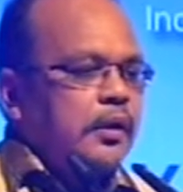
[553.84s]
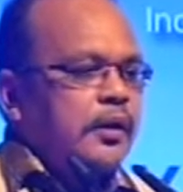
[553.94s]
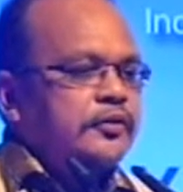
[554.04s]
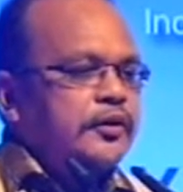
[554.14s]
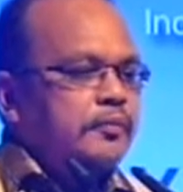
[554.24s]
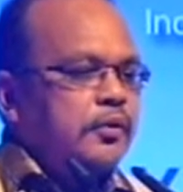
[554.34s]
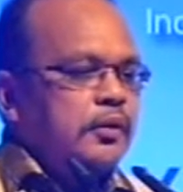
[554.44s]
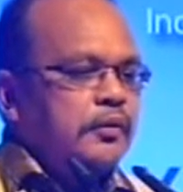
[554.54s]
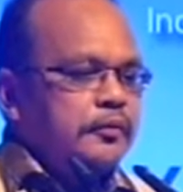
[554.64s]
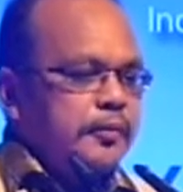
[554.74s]
Sample
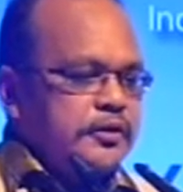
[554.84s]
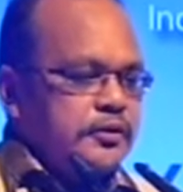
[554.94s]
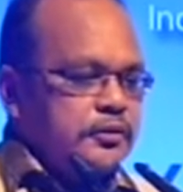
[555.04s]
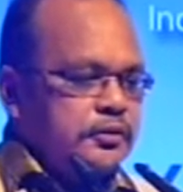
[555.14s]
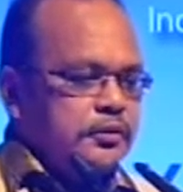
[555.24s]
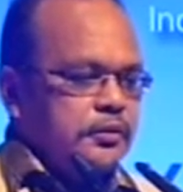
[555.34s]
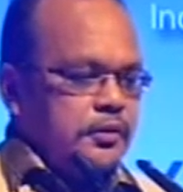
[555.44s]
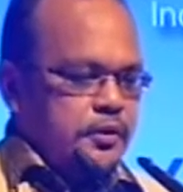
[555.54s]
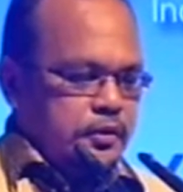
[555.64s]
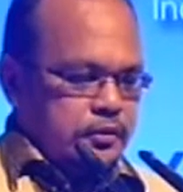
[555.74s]
of images,
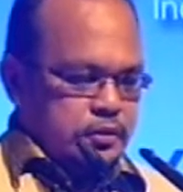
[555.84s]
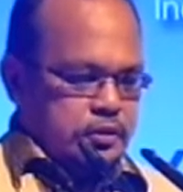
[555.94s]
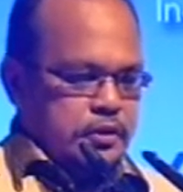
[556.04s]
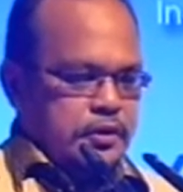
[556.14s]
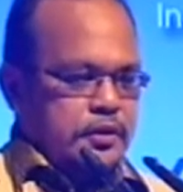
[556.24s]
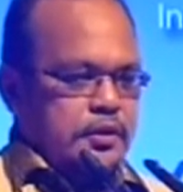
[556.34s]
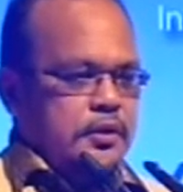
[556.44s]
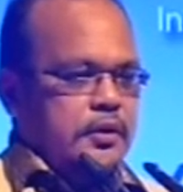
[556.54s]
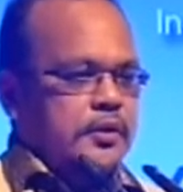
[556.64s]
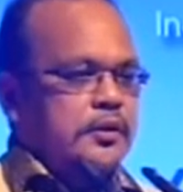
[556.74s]
all right, and
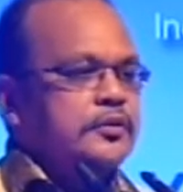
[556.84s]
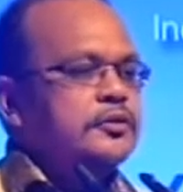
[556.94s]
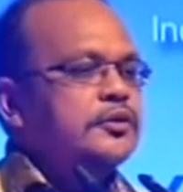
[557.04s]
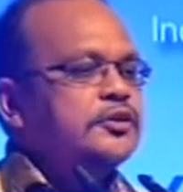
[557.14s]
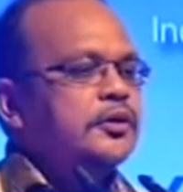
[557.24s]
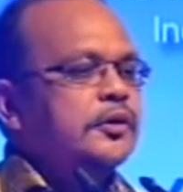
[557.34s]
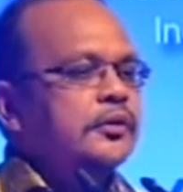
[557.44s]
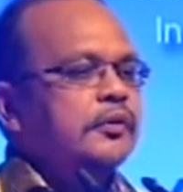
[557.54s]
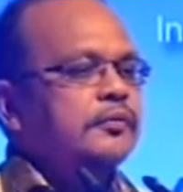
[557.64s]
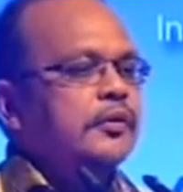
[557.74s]
resolution,
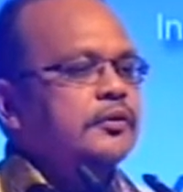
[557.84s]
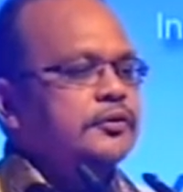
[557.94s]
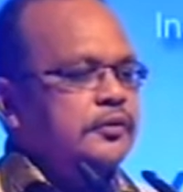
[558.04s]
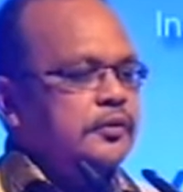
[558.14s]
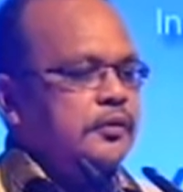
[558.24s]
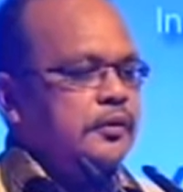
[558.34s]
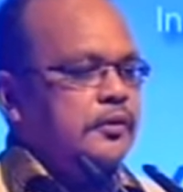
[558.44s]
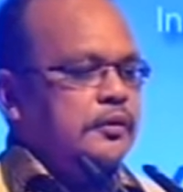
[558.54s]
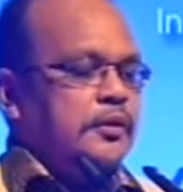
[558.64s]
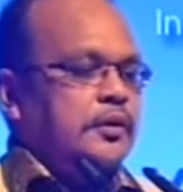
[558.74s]
of course,
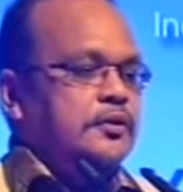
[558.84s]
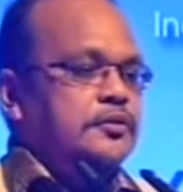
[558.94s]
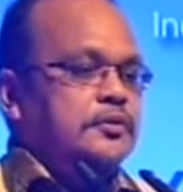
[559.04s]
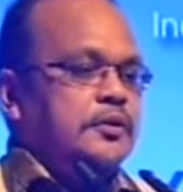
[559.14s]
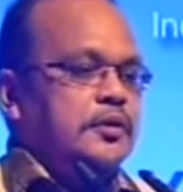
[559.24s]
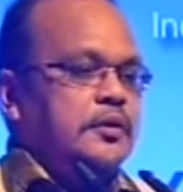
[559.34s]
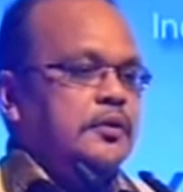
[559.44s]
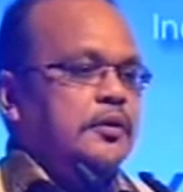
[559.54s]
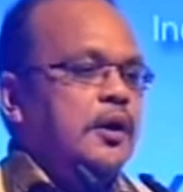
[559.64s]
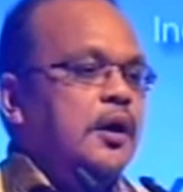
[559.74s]
is
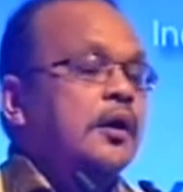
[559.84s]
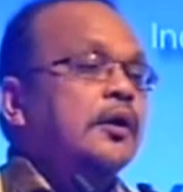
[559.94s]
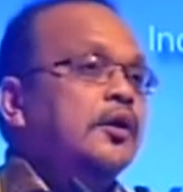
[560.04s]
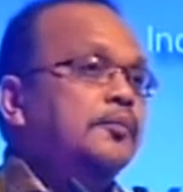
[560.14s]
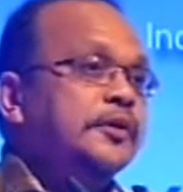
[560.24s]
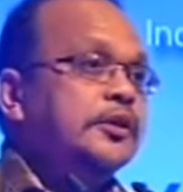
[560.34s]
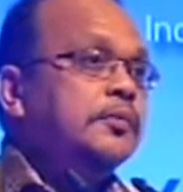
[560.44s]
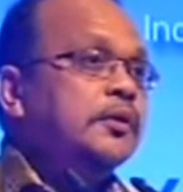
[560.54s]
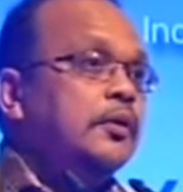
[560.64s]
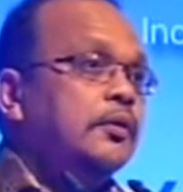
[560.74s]

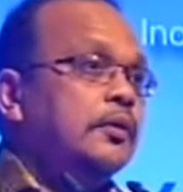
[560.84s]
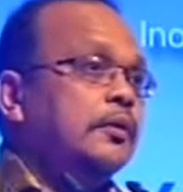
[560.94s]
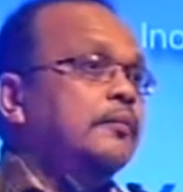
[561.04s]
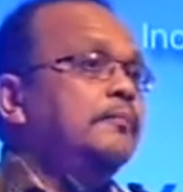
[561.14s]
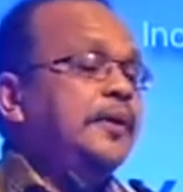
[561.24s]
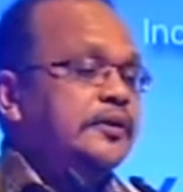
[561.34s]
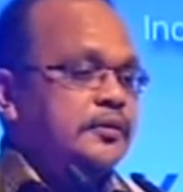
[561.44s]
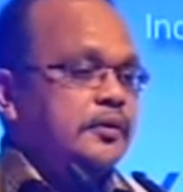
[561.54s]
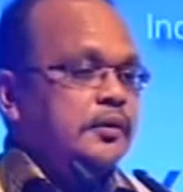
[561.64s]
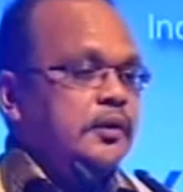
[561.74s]
compatible or
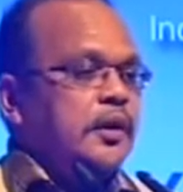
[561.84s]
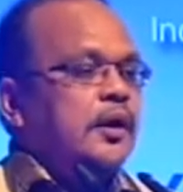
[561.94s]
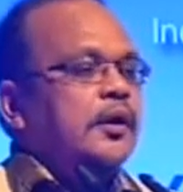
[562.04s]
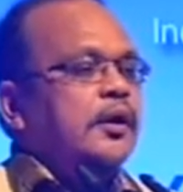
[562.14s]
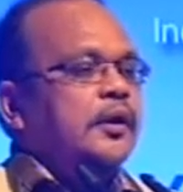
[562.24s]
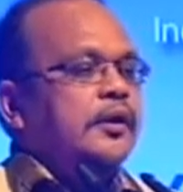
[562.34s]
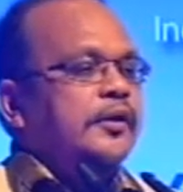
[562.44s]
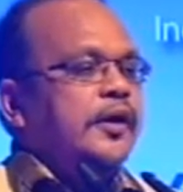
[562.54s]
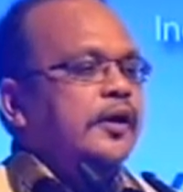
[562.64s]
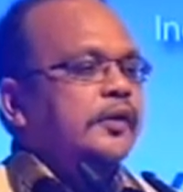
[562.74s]
better
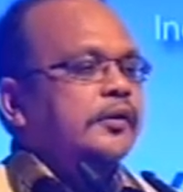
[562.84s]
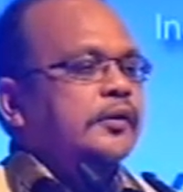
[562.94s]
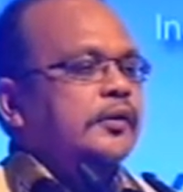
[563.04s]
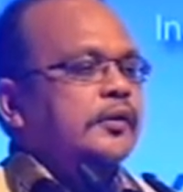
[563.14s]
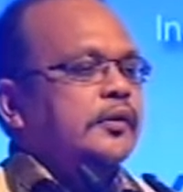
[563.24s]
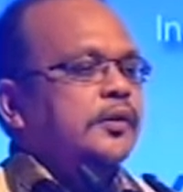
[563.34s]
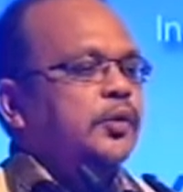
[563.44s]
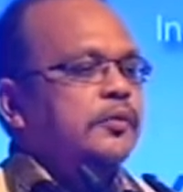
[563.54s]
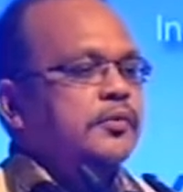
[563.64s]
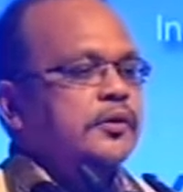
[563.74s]
than
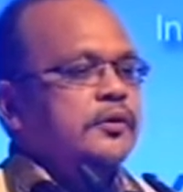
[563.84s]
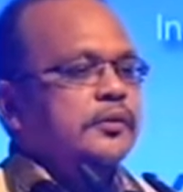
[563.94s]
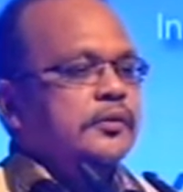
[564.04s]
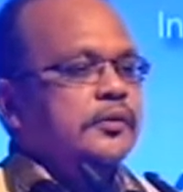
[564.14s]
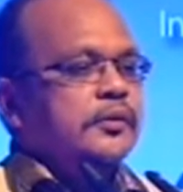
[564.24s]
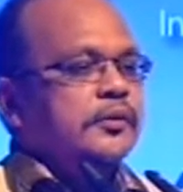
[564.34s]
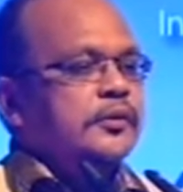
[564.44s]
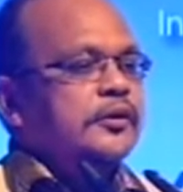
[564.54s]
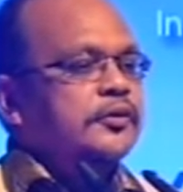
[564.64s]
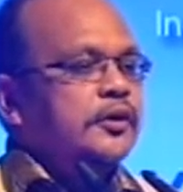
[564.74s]
QuickBird.
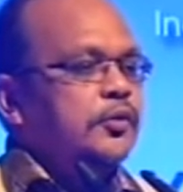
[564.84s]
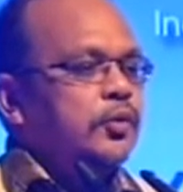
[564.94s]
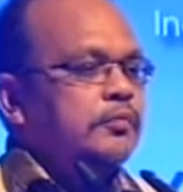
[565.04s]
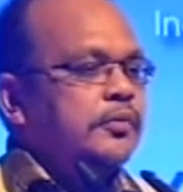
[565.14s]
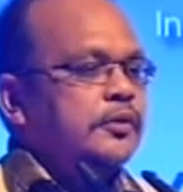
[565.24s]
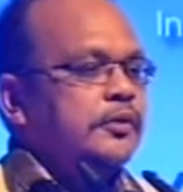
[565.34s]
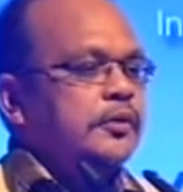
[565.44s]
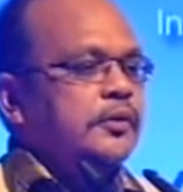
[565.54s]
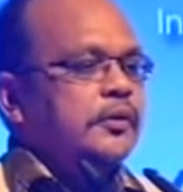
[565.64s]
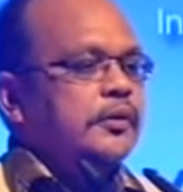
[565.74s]
In this case, QuickBird
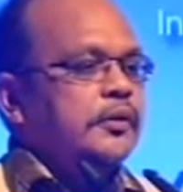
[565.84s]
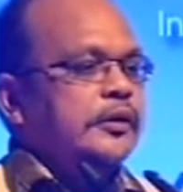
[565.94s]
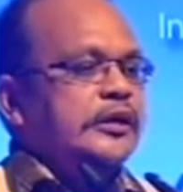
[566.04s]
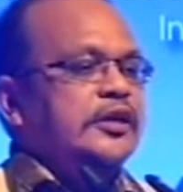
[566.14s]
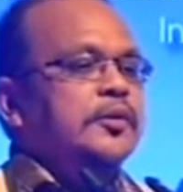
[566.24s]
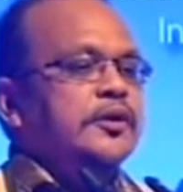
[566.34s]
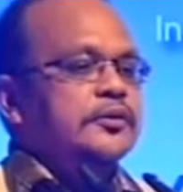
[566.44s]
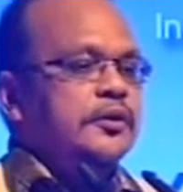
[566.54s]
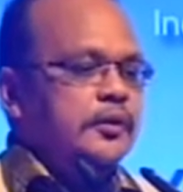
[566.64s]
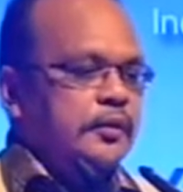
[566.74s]

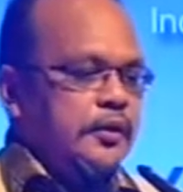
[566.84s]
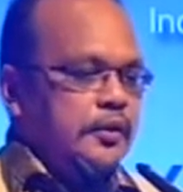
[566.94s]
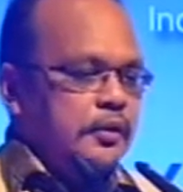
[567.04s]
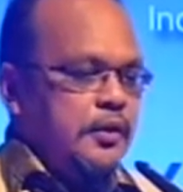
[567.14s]
image. Yeah.